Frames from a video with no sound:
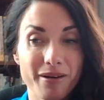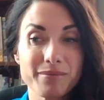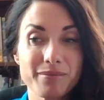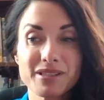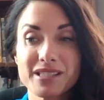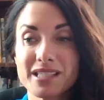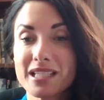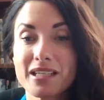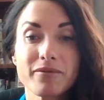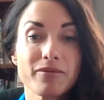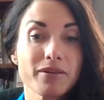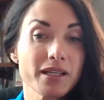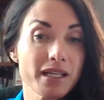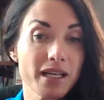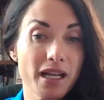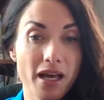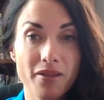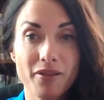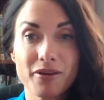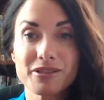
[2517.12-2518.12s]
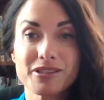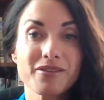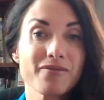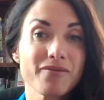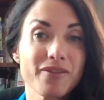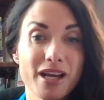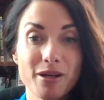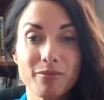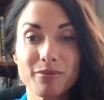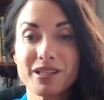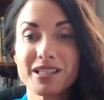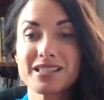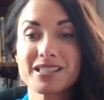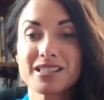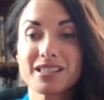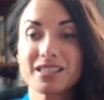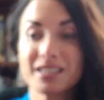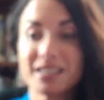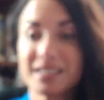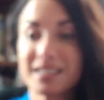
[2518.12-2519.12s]
significant others and families
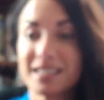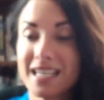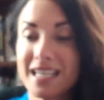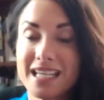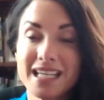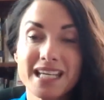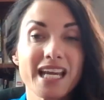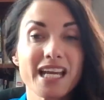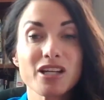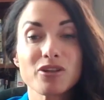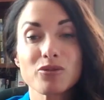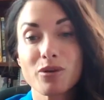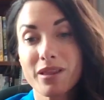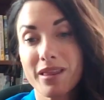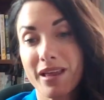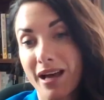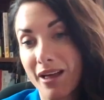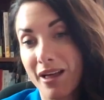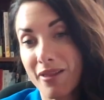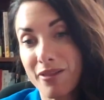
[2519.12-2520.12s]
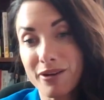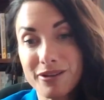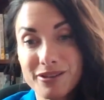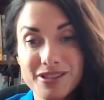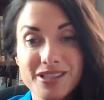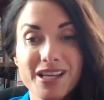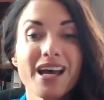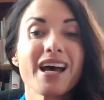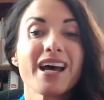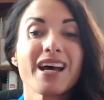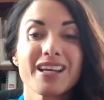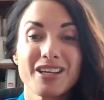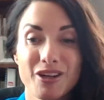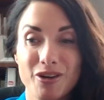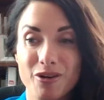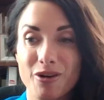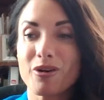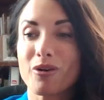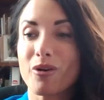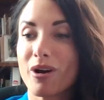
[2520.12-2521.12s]
to engage with others
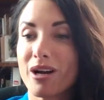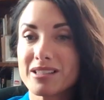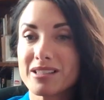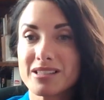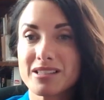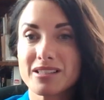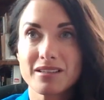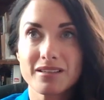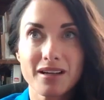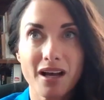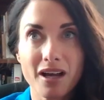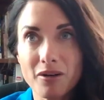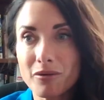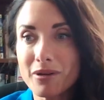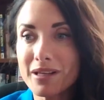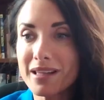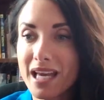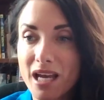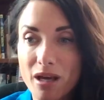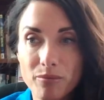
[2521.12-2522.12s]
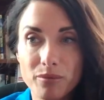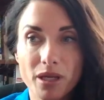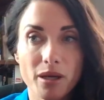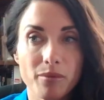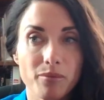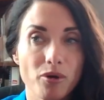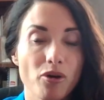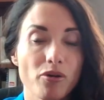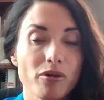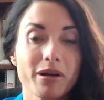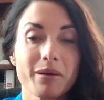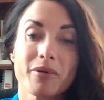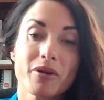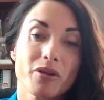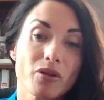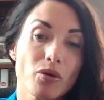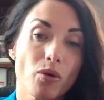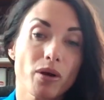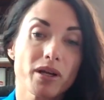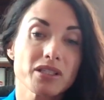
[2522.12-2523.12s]
across not only the MBA program or
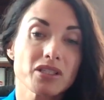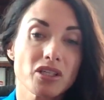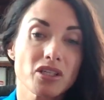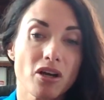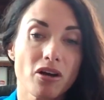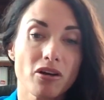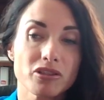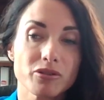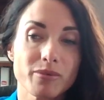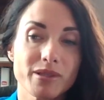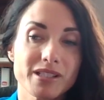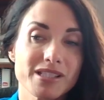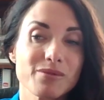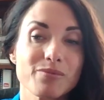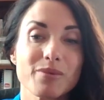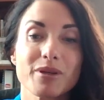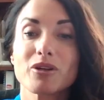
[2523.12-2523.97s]
the Warrington College of Business, but